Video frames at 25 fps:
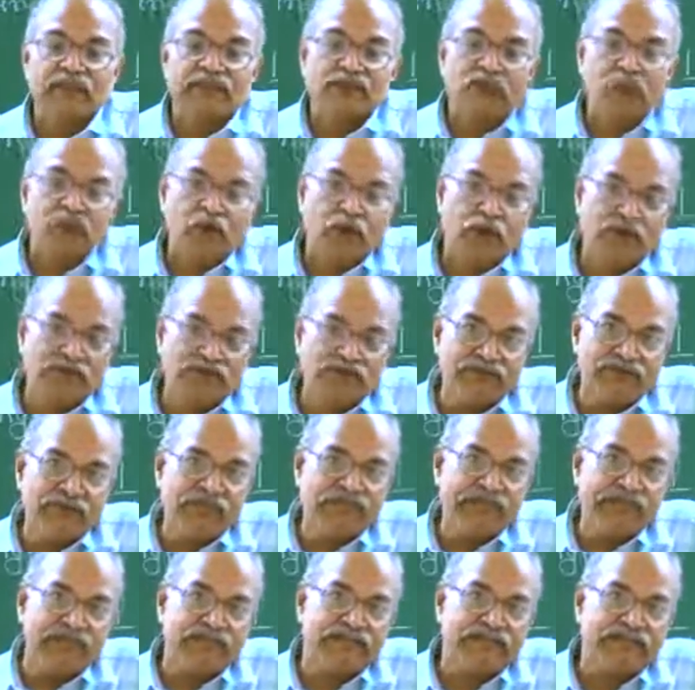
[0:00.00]
One
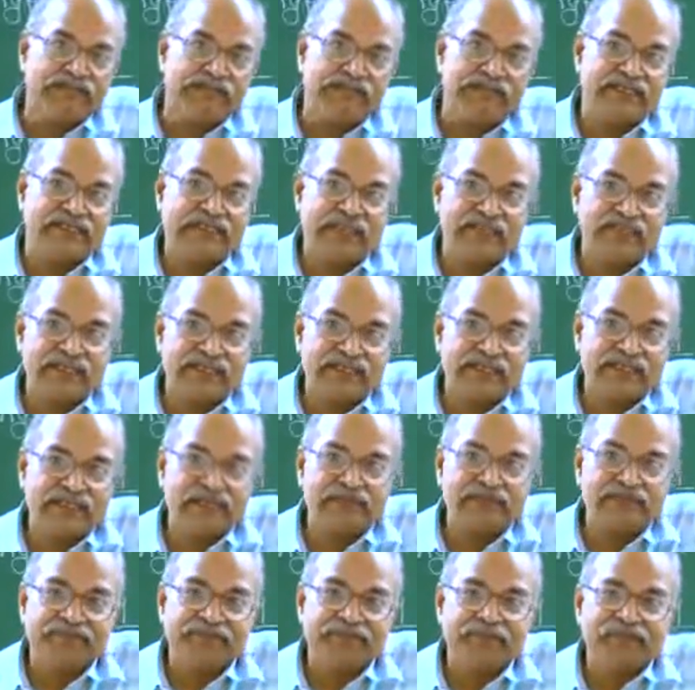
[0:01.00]
variety is
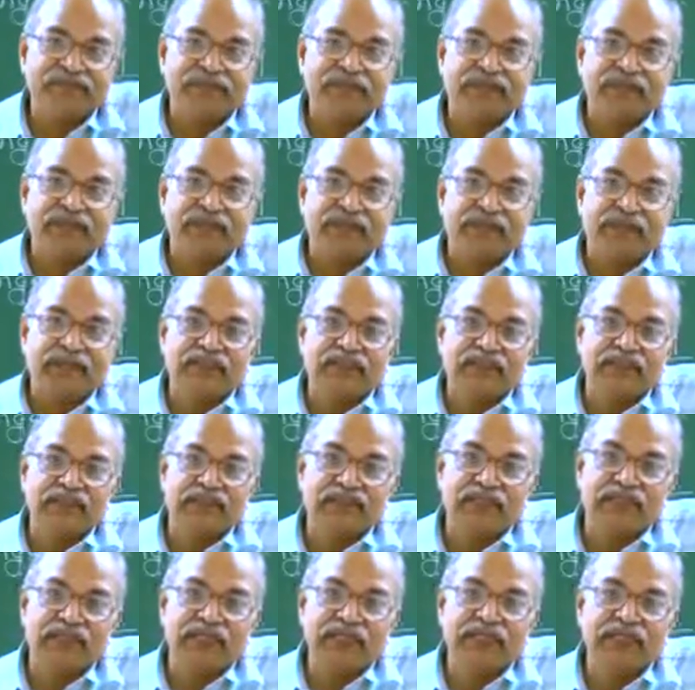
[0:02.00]
where the
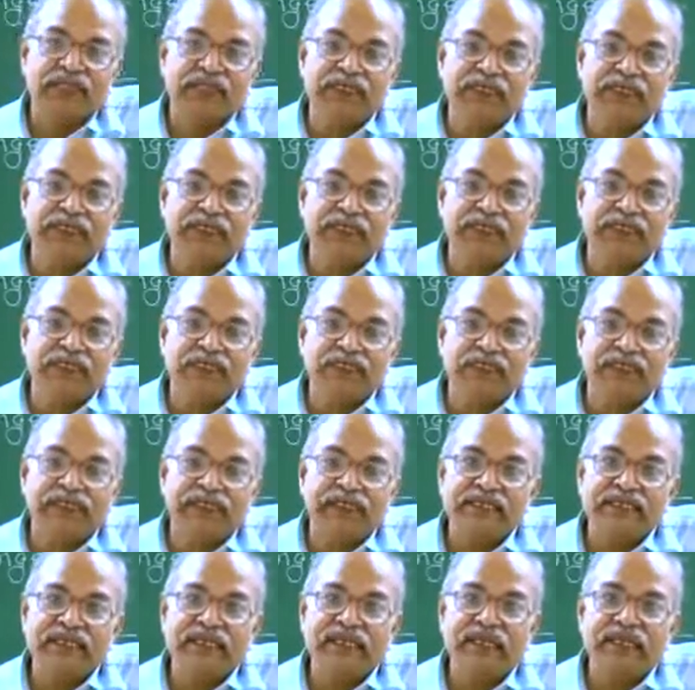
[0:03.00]
speed of
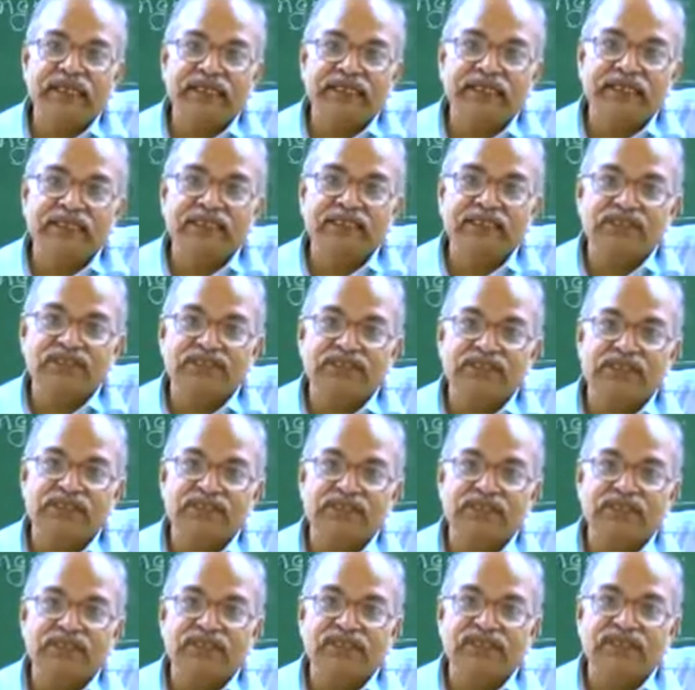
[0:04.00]
light depends
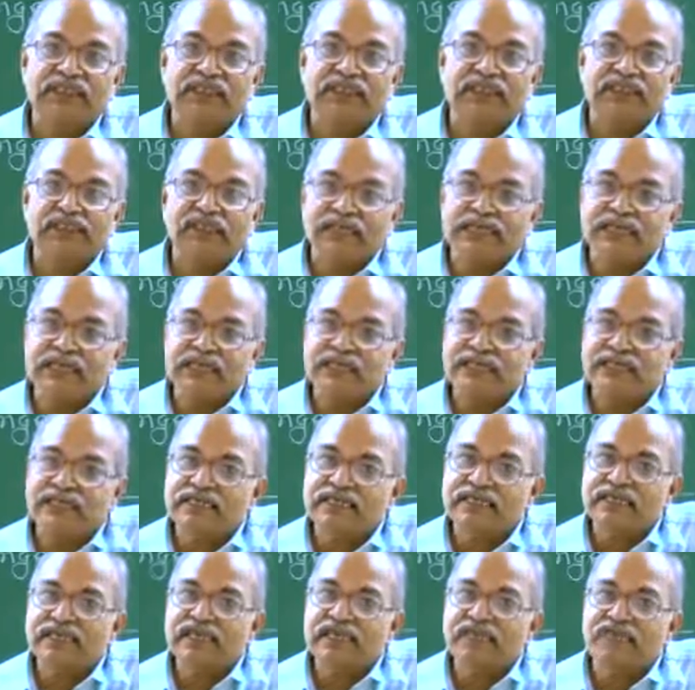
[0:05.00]
on the
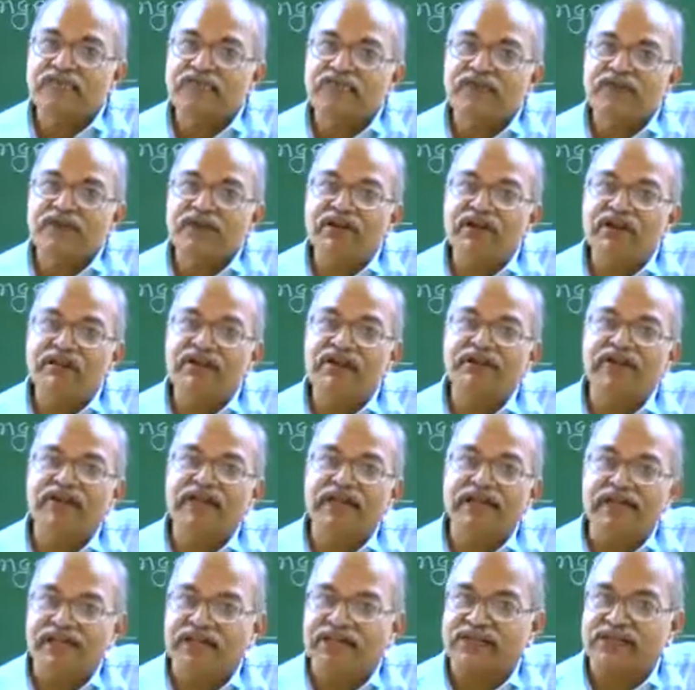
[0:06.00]
electric field
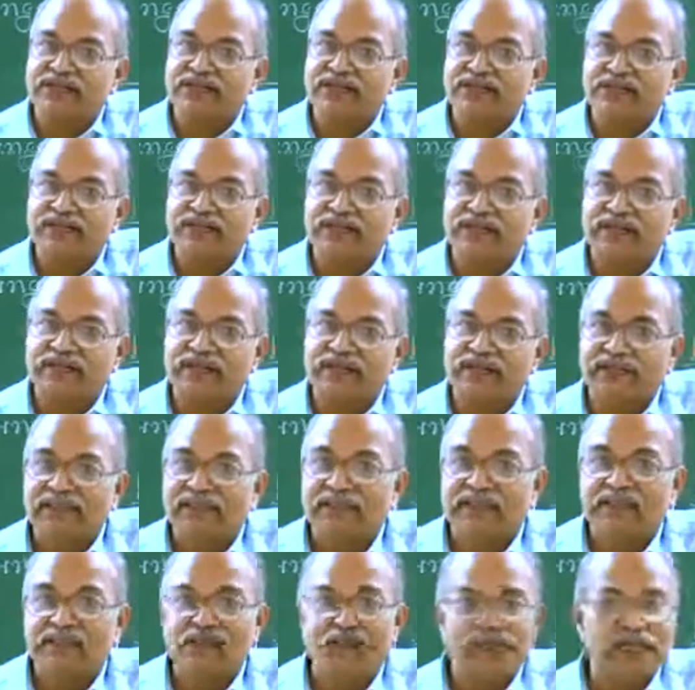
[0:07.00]
direction, and
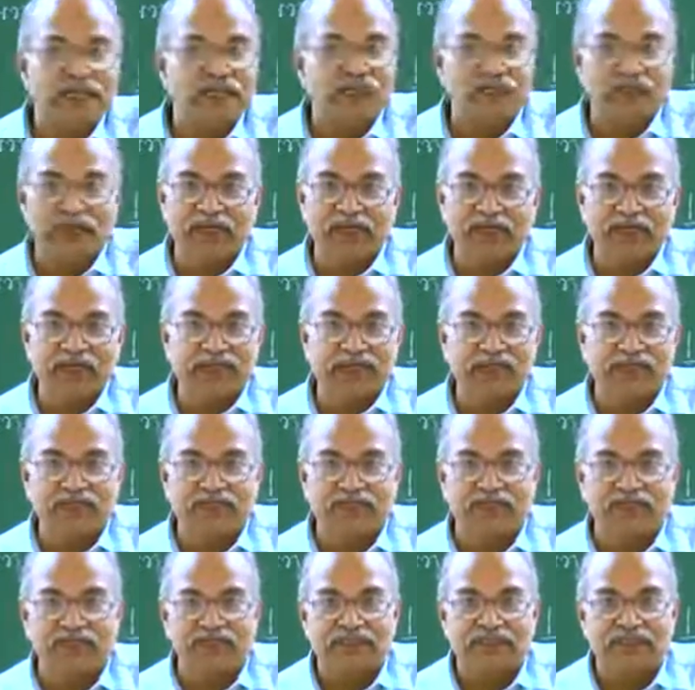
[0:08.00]
that's why it becomes
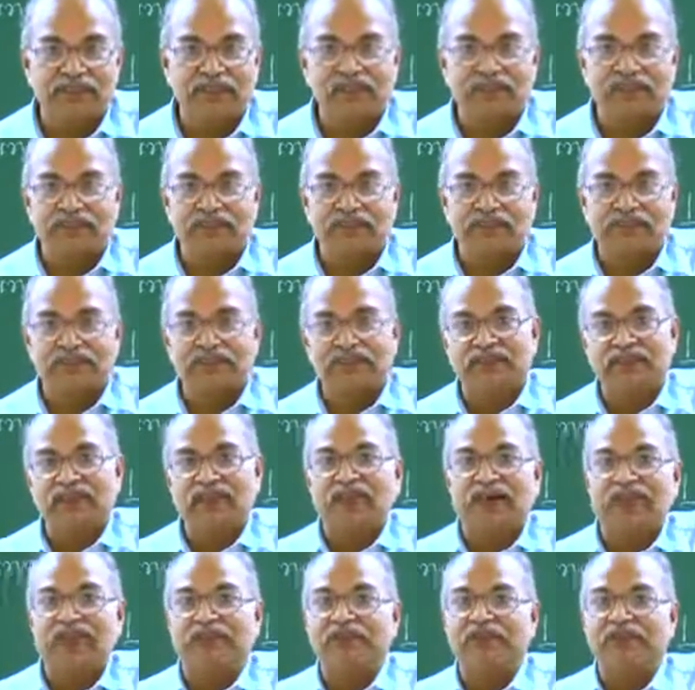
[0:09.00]
a
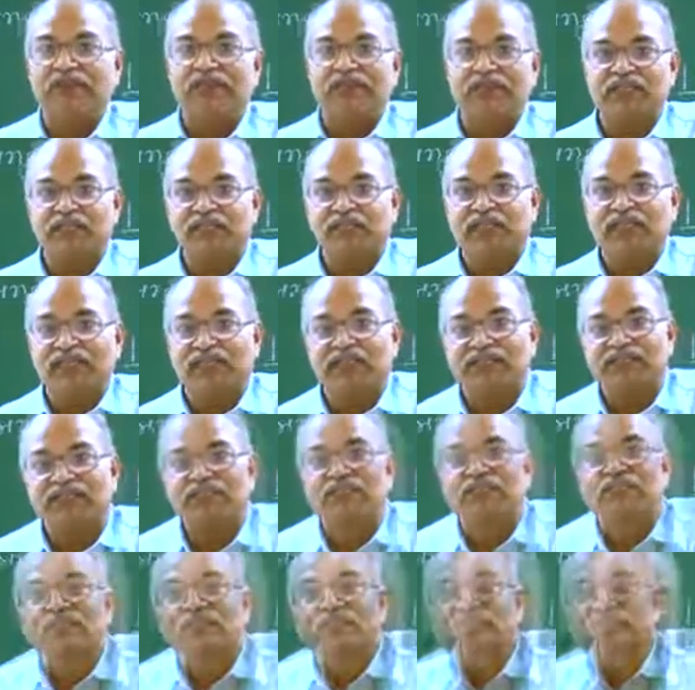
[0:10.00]
wave aspect.
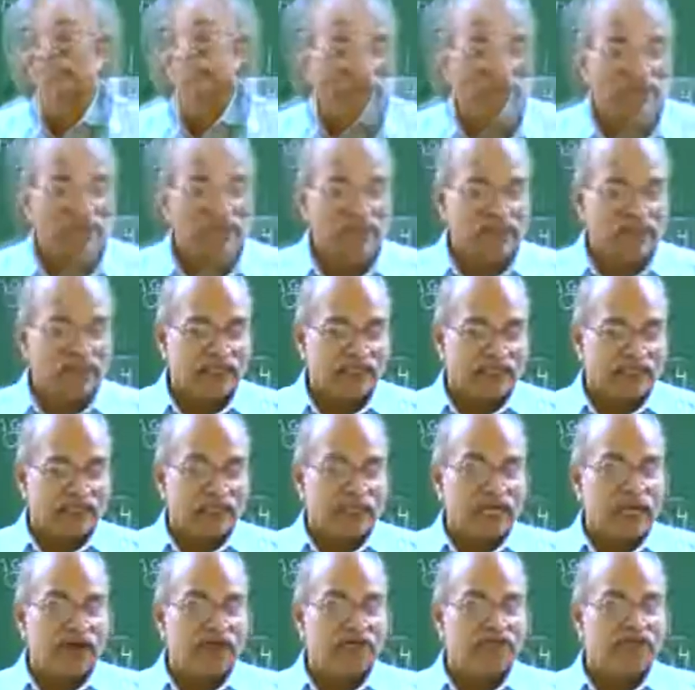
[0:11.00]

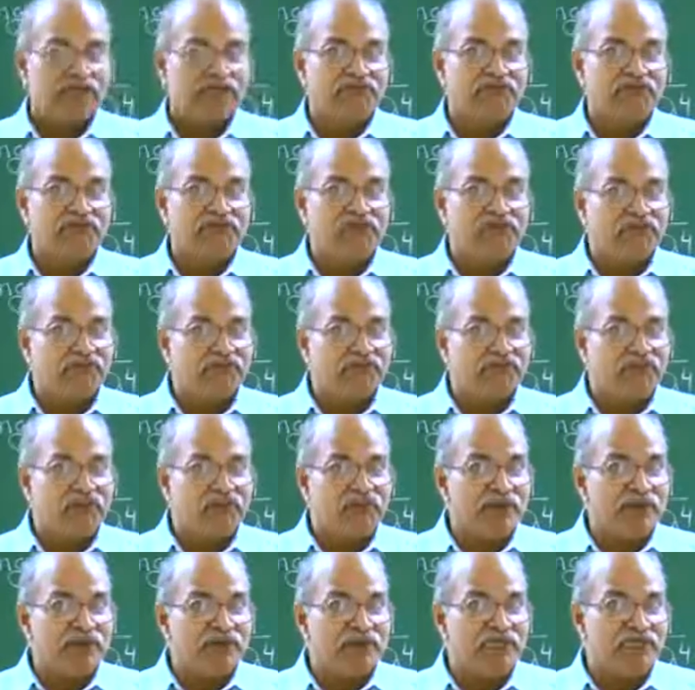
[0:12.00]
Our very
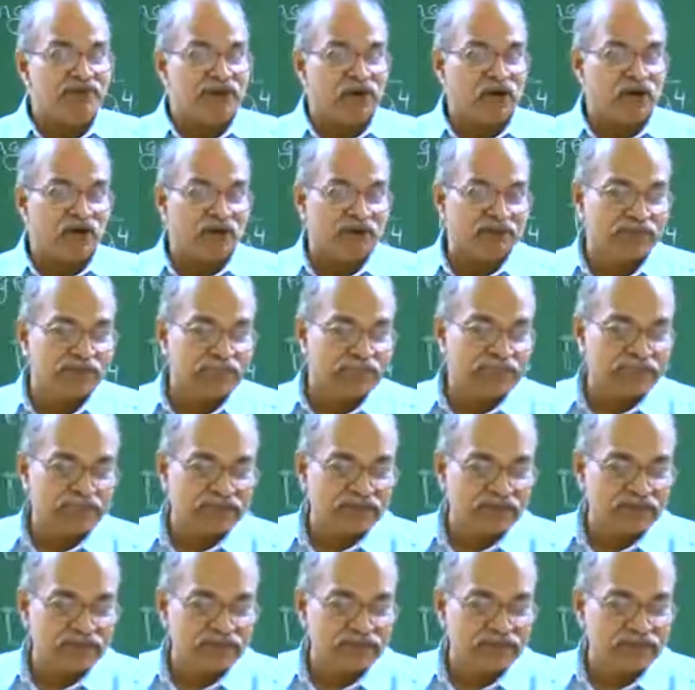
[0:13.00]
familiar
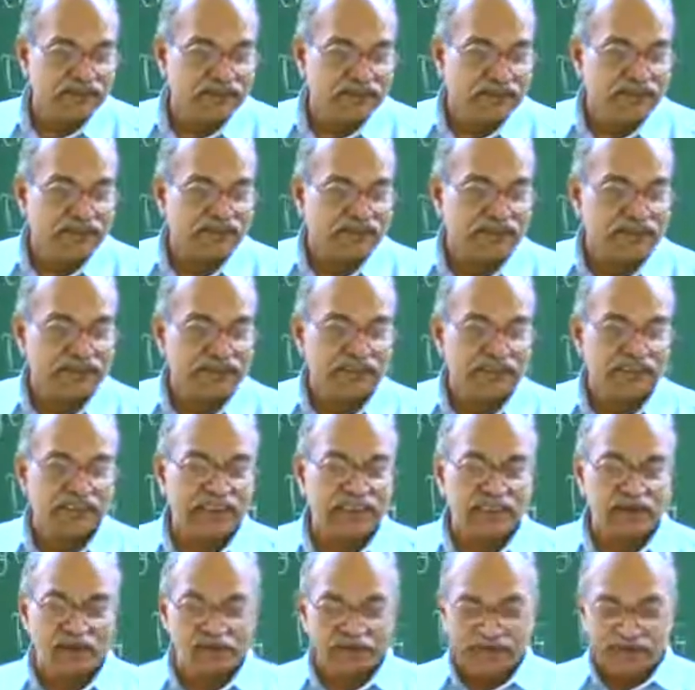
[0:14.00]
object, this is
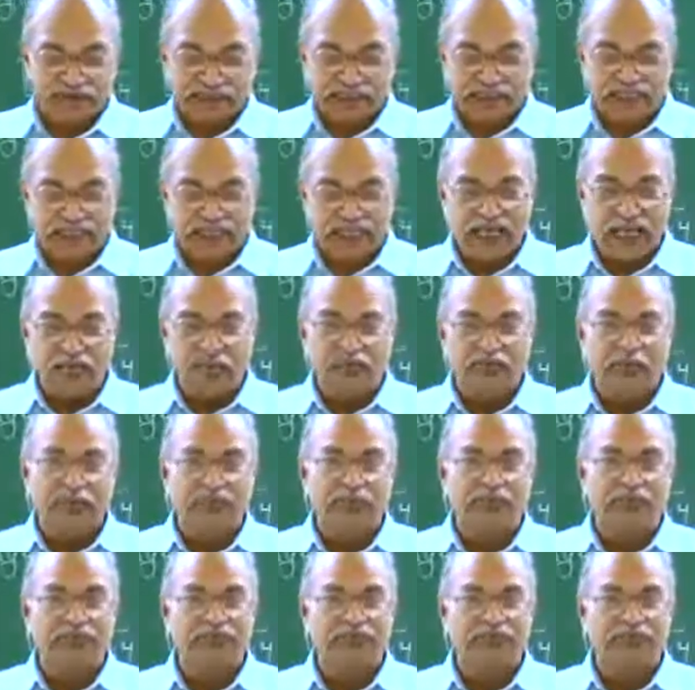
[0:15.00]
cellophane tape,